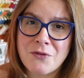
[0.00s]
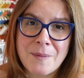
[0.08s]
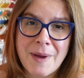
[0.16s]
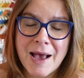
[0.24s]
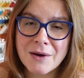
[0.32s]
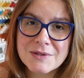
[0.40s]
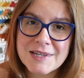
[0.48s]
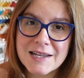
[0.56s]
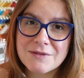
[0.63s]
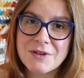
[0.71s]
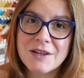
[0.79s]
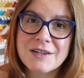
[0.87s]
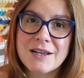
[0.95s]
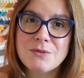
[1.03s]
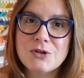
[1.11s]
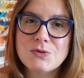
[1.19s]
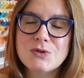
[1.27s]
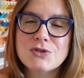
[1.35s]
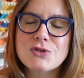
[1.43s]
from outside of London,
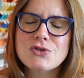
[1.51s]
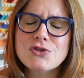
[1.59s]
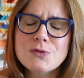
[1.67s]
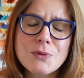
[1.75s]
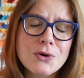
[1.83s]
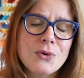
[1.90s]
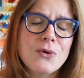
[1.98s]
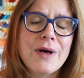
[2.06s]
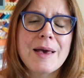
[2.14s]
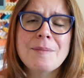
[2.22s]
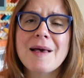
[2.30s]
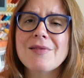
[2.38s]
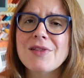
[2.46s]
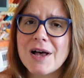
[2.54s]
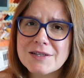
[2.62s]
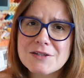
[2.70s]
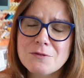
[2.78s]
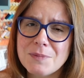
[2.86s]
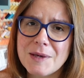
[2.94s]
which was super cool. I met
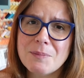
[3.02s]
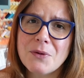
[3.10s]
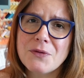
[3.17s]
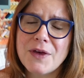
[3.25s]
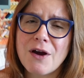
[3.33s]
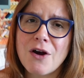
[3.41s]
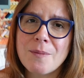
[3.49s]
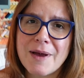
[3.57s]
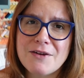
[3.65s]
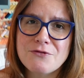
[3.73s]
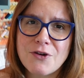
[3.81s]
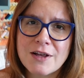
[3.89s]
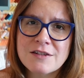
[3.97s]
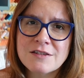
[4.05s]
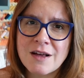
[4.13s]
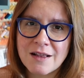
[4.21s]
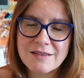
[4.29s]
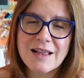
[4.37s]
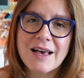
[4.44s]
lots of people that are my friends
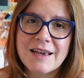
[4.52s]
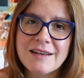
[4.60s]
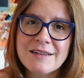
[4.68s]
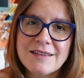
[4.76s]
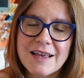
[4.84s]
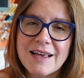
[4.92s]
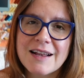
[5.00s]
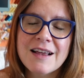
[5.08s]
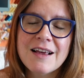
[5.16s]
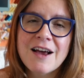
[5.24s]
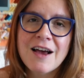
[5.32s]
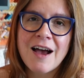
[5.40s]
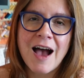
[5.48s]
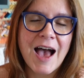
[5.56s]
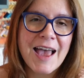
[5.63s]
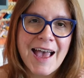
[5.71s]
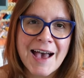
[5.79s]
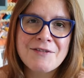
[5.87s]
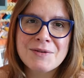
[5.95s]
online that I
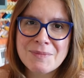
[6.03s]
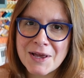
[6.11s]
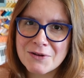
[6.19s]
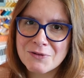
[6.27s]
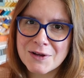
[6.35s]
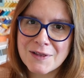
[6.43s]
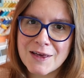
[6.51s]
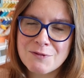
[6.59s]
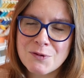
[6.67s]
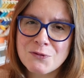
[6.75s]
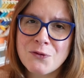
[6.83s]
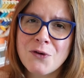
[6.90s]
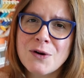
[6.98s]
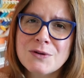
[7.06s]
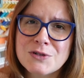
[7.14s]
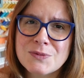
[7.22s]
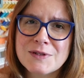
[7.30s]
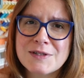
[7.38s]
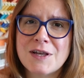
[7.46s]
haven't met in real life before,
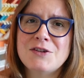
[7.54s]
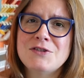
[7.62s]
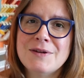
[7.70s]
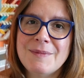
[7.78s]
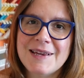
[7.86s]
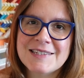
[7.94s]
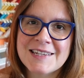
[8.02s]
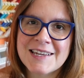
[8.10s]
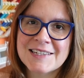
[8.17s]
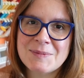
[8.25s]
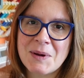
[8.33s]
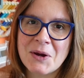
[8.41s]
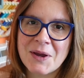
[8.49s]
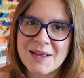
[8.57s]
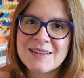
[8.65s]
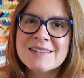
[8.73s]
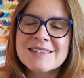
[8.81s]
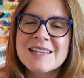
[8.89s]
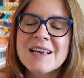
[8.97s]
which was such an amazing
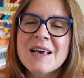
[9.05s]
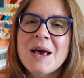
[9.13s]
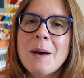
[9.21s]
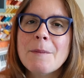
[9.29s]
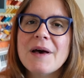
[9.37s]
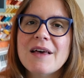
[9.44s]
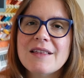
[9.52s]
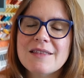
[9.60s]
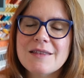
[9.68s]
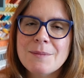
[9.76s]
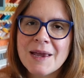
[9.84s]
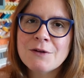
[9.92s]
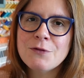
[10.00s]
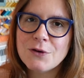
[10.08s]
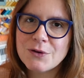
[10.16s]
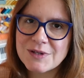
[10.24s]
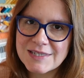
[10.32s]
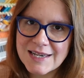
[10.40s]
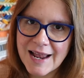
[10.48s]
experience. But the main
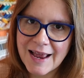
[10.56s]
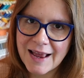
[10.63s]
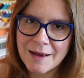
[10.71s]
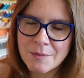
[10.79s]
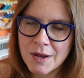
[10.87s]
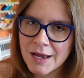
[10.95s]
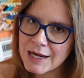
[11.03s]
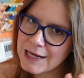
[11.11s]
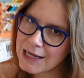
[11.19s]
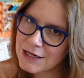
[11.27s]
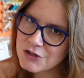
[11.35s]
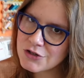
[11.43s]
focus today, I'm not going to get